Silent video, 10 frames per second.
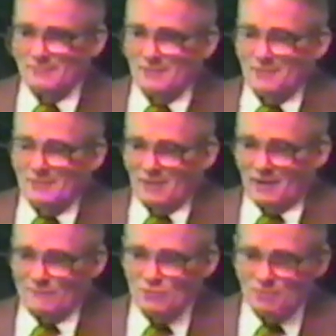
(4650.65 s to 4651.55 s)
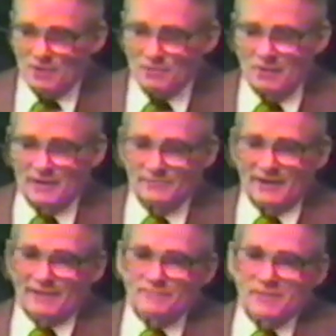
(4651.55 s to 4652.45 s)
and a few places like
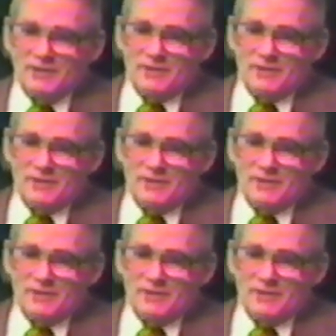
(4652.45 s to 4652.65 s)
that.